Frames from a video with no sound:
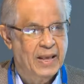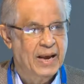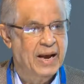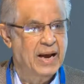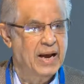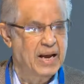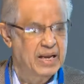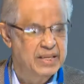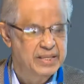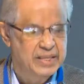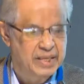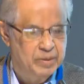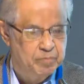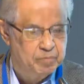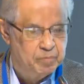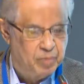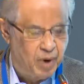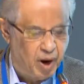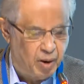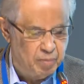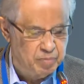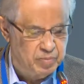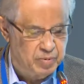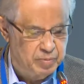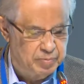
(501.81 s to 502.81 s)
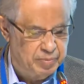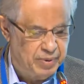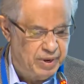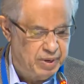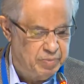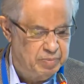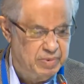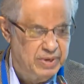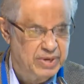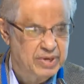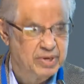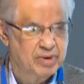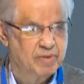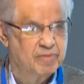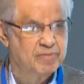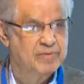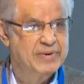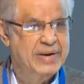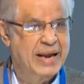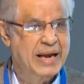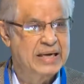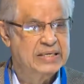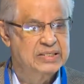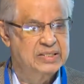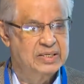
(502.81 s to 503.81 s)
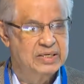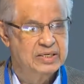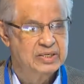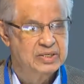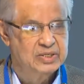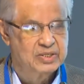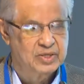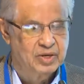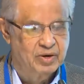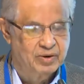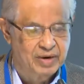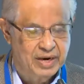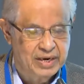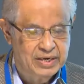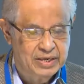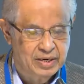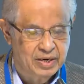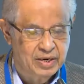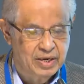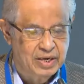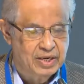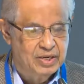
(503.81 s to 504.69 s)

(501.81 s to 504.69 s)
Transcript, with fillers: and the prompt payment of taxes. All right.